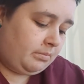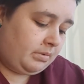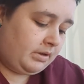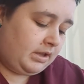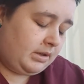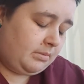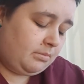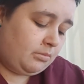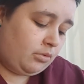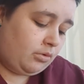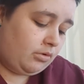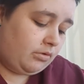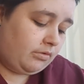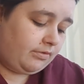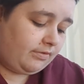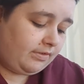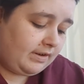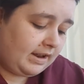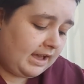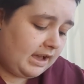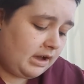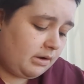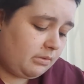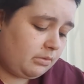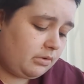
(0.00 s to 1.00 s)
be more
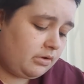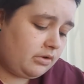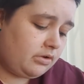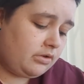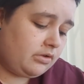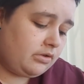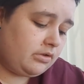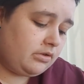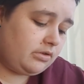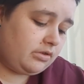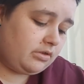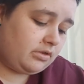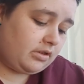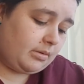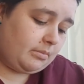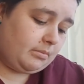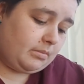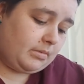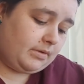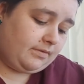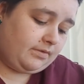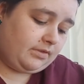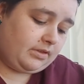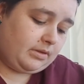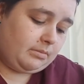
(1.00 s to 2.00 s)
flowers, some
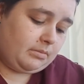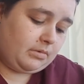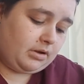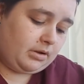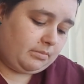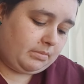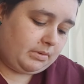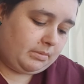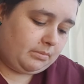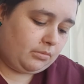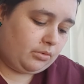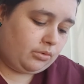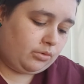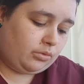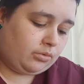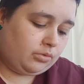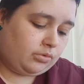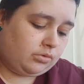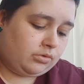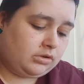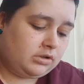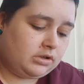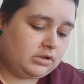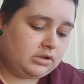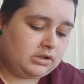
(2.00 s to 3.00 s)
months it might be
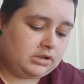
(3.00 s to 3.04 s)
more